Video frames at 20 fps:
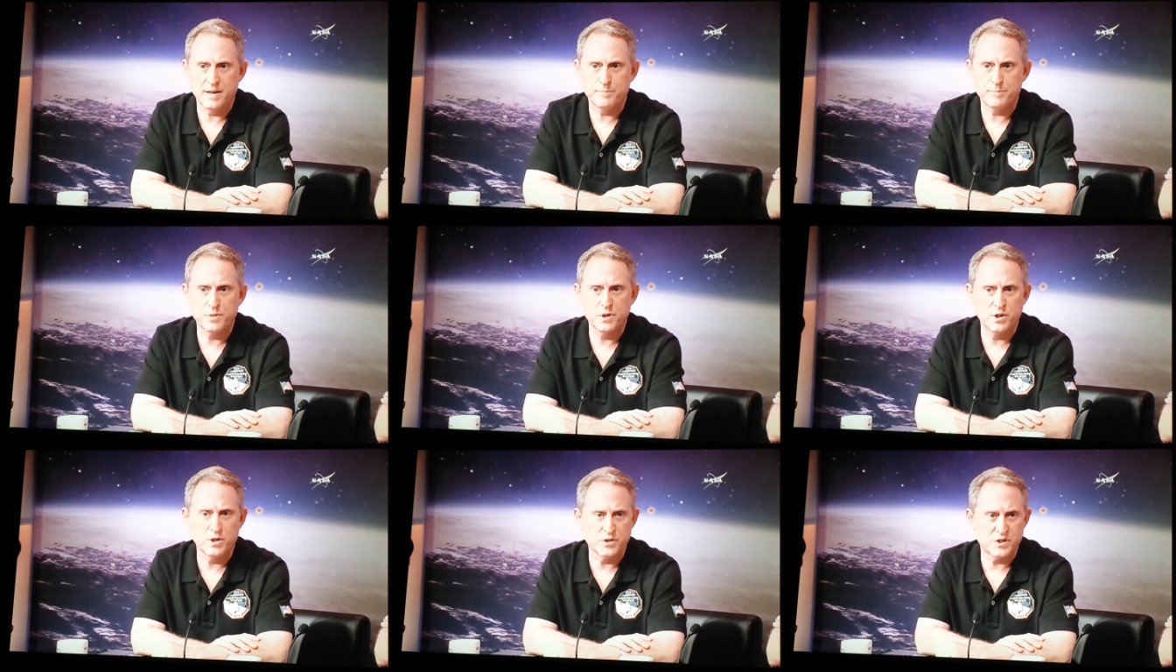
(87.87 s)

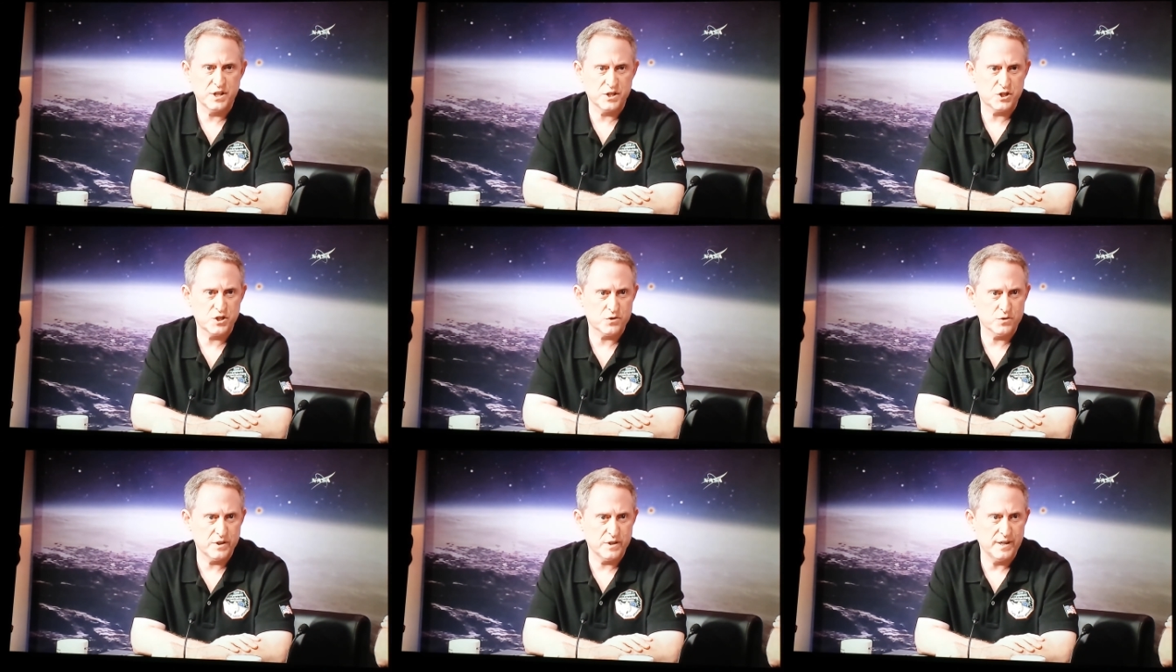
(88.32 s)
Pluto's
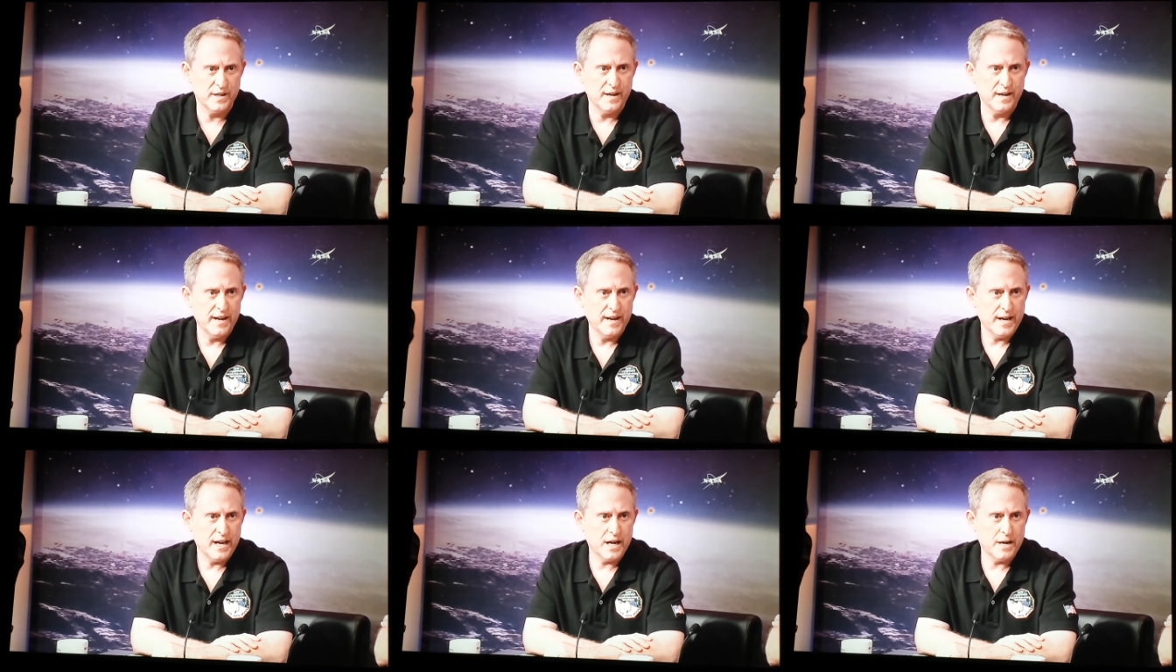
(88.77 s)
history
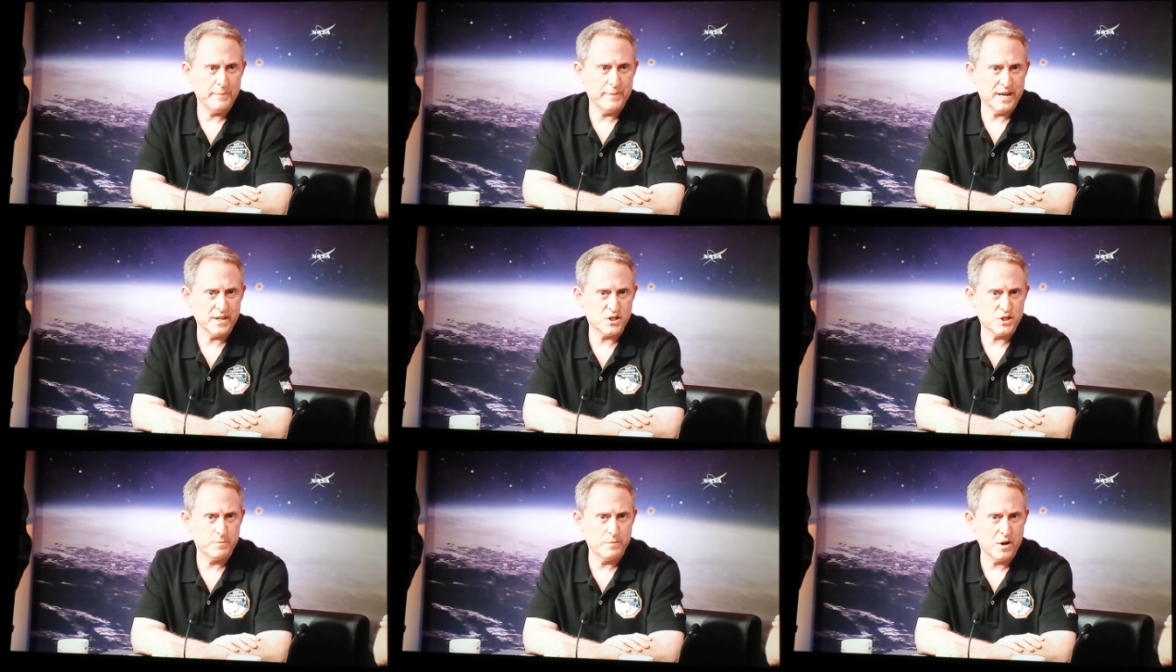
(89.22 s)
and
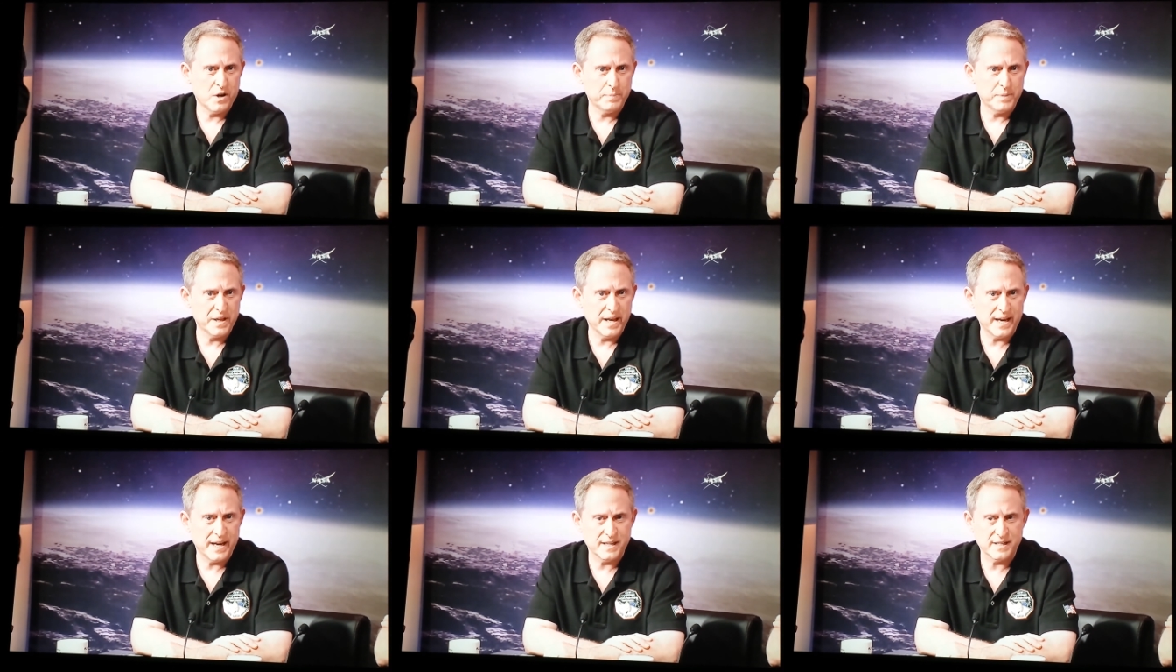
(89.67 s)
about small
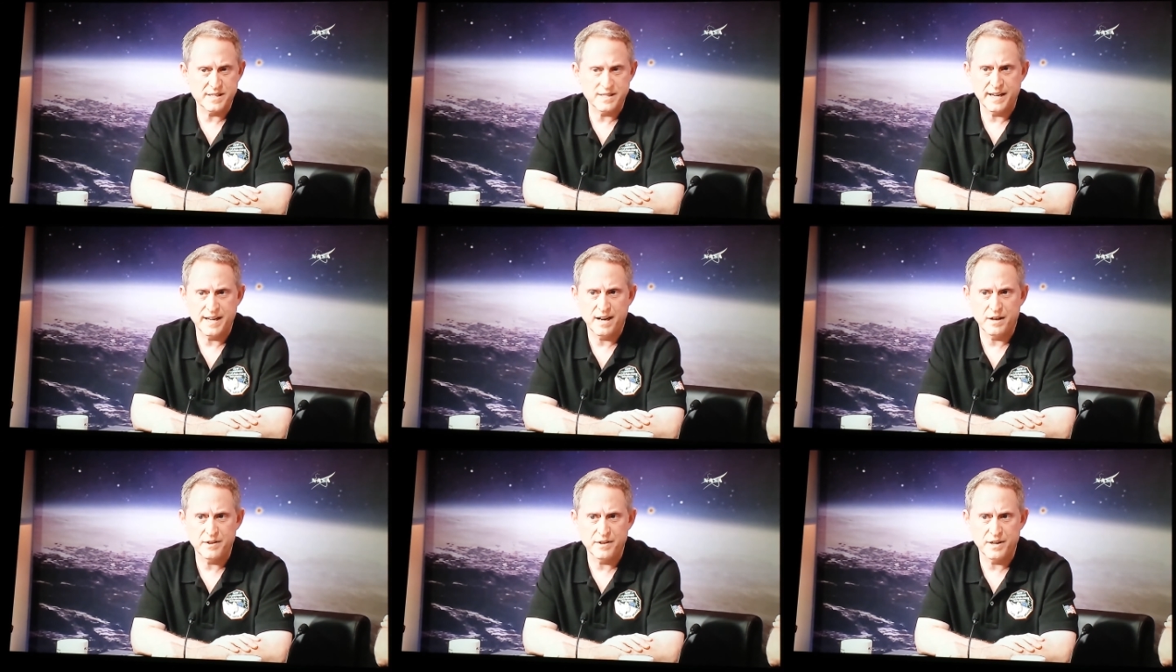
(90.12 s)
planets and
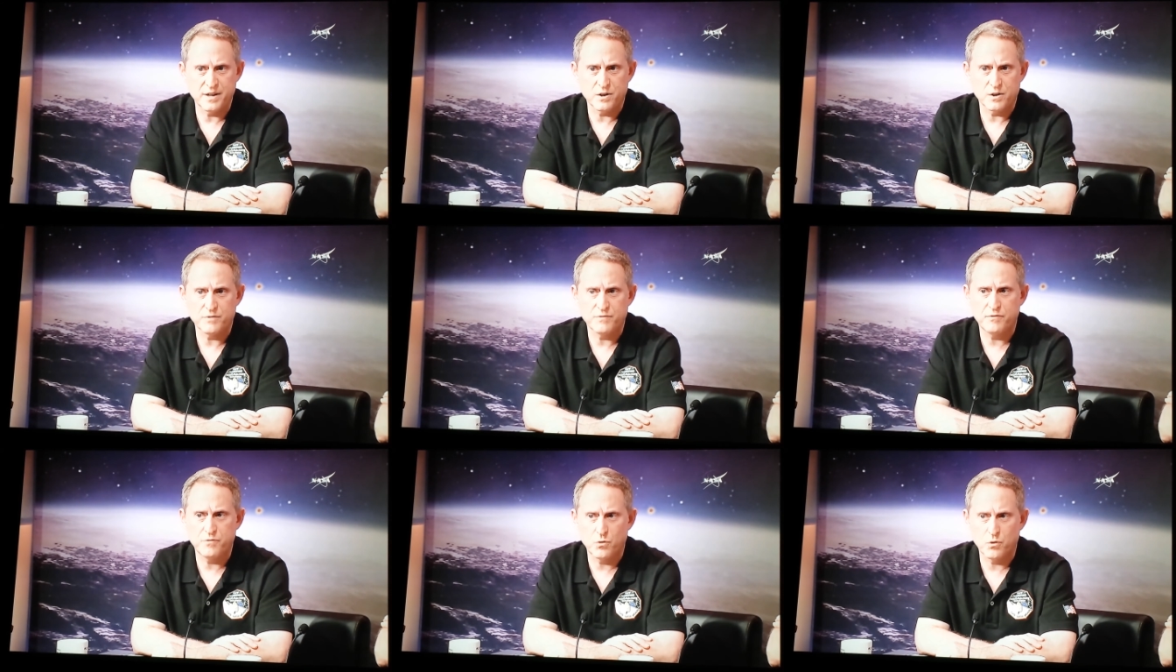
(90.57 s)
how they are
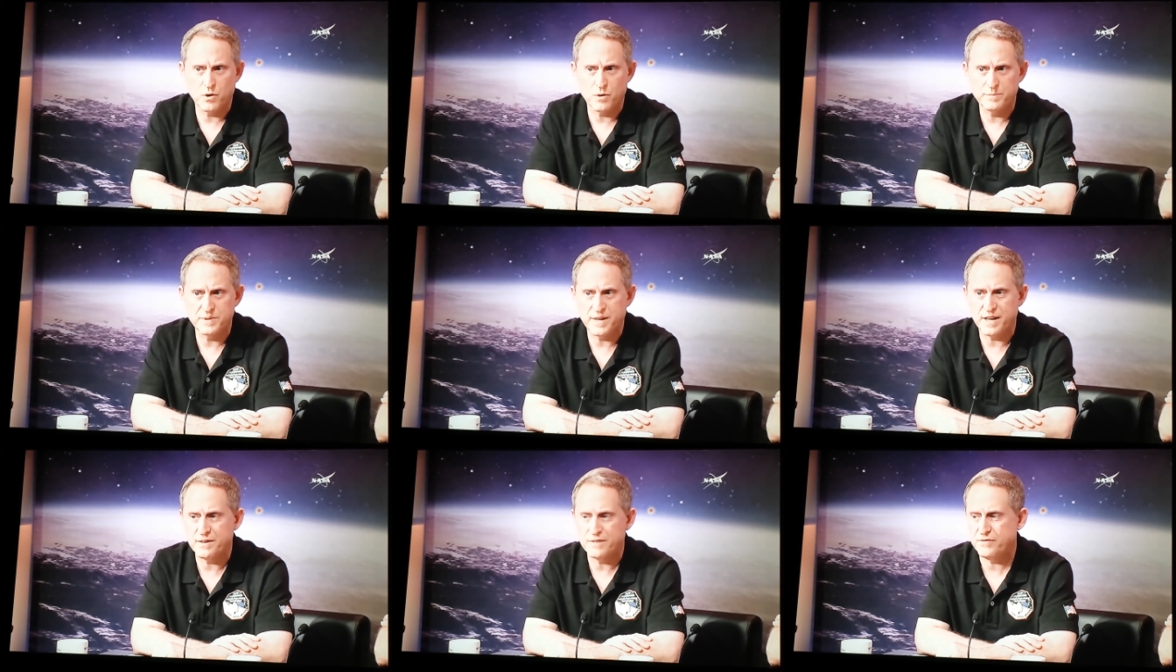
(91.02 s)

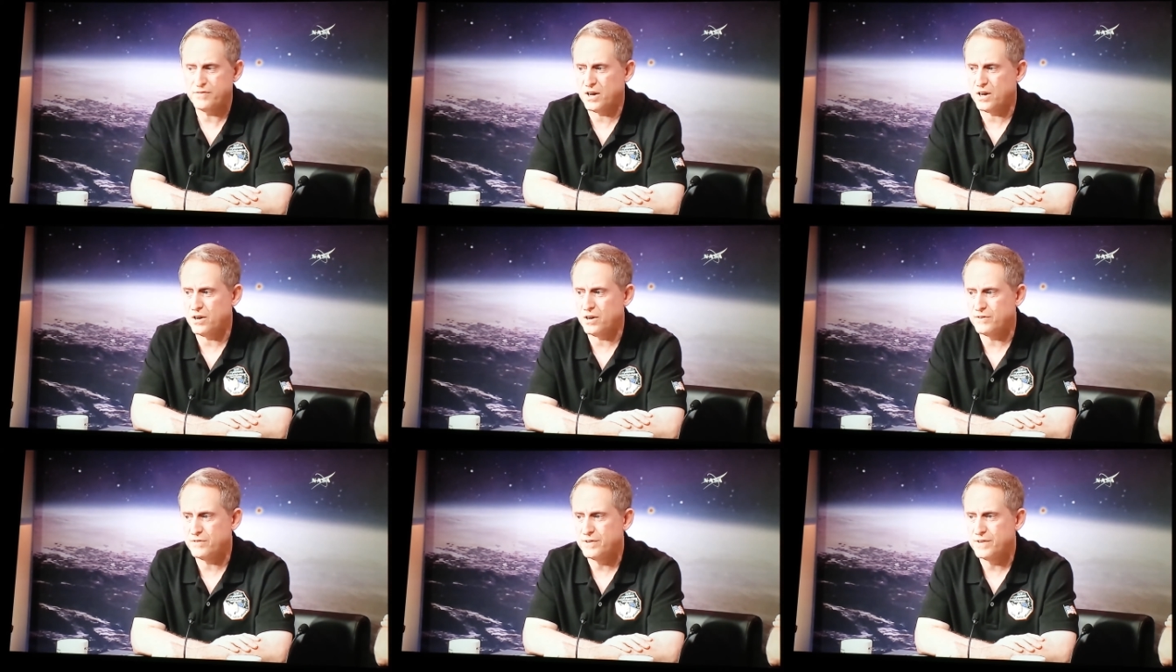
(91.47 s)
formed and
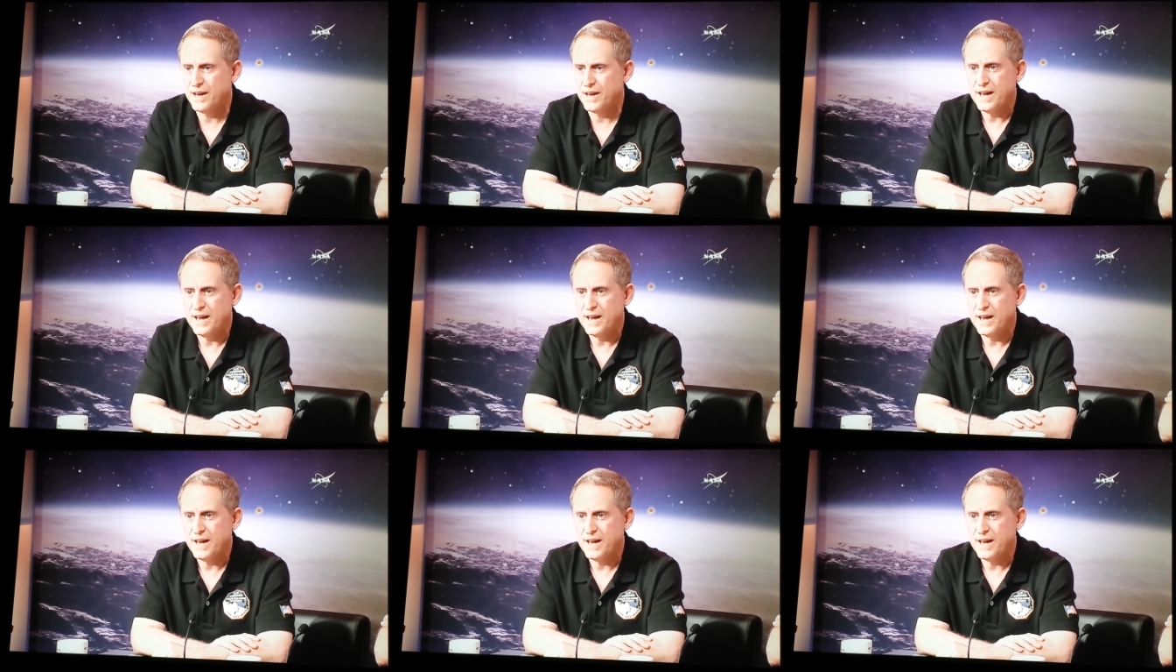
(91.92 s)
evolved.